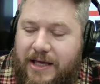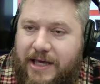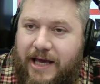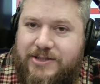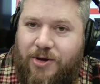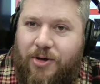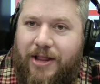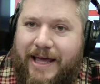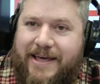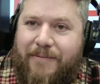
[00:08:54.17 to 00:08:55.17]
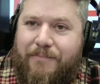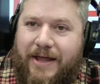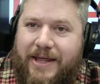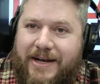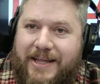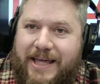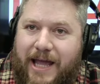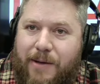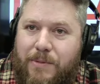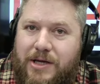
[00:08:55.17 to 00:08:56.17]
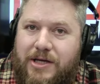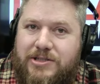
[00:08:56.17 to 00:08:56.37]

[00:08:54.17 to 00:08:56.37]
Yeah, so, like, by the end of the game,